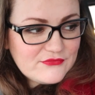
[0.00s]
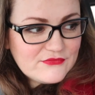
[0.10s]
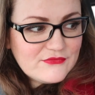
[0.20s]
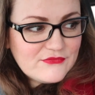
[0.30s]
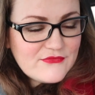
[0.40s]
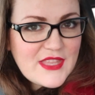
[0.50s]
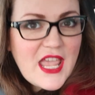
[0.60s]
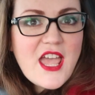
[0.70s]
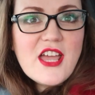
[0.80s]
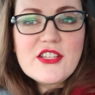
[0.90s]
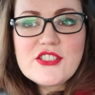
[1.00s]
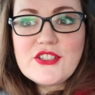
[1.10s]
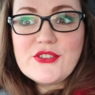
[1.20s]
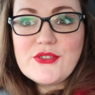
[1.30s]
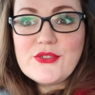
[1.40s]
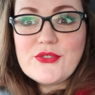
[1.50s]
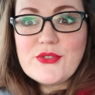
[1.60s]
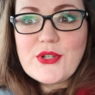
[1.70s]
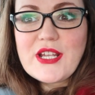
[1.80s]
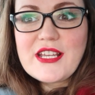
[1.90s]
yeah,
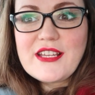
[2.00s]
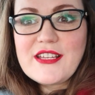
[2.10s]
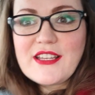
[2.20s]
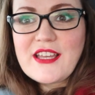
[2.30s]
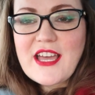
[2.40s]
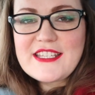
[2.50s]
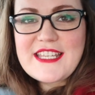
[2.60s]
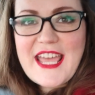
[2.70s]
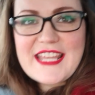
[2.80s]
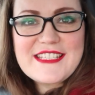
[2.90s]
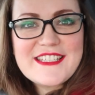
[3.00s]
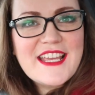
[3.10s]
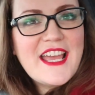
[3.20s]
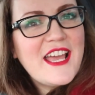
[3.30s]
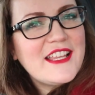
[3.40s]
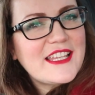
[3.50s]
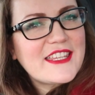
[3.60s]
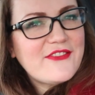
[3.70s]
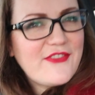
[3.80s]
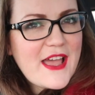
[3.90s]
to attend like
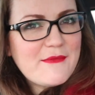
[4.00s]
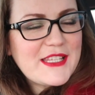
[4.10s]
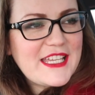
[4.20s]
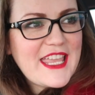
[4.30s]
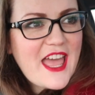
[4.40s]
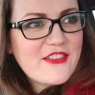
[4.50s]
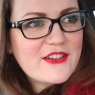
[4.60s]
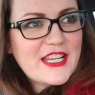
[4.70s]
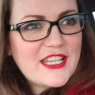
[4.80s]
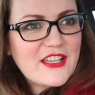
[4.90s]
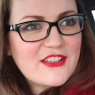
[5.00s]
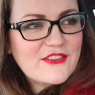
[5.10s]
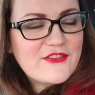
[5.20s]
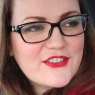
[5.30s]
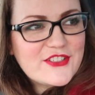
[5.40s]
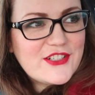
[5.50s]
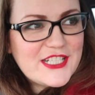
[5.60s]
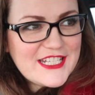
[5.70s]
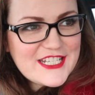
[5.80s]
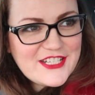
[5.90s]
the family gathering of the
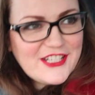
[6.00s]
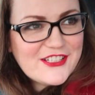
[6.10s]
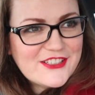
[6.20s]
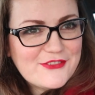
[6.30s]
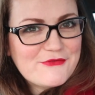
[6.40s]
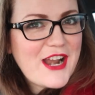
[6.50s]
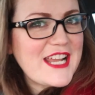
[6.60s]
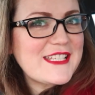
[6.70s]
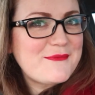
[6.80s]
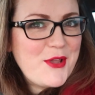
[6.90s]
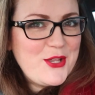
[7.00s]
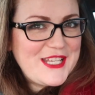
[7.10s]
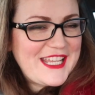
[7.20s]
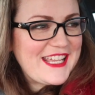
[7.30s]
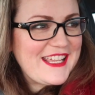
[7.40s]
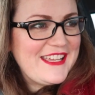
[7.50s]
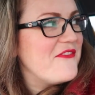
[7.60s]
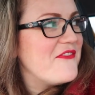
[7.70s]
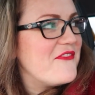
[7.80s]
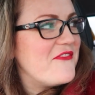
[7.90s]
traditional rice pudding.
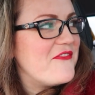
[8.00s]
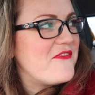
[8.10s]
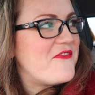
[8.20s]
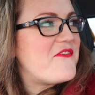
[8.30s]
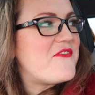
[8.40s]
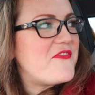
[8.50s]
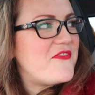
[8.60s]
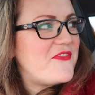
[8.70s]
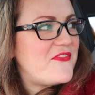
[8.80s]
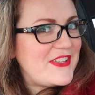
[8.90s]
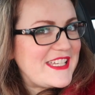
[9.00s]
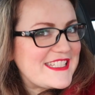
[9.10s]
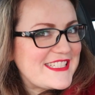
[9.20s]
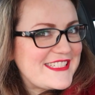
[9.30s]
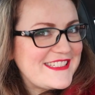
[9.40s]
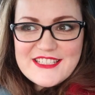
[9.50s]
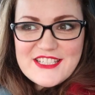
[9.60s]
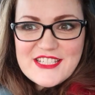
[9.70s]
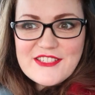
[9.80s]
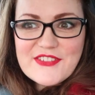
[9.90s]
Ris alamand feast. The
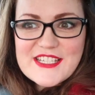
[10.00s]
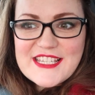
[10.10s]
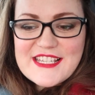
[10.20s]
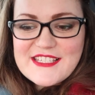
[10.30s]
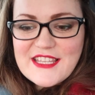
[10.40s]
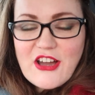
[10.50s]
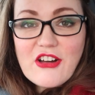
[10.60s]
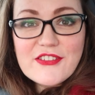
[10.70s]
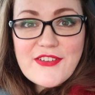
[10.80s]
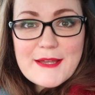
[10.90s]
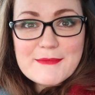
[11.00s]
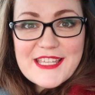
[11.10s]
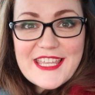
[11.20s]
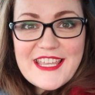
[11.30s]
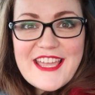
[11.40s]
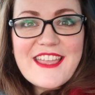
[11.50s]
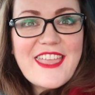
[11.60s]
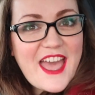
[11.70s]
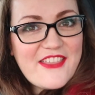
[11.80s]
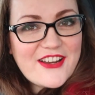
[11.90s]
gist of this is that all the family
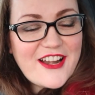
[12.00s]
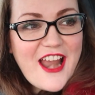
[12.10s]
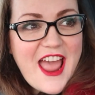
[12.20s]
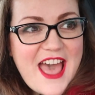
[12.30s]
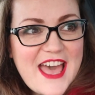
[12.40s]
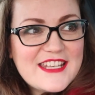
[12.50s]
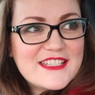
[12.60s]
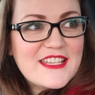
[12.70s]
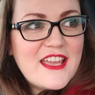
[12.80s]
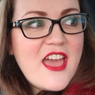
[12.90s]
gather and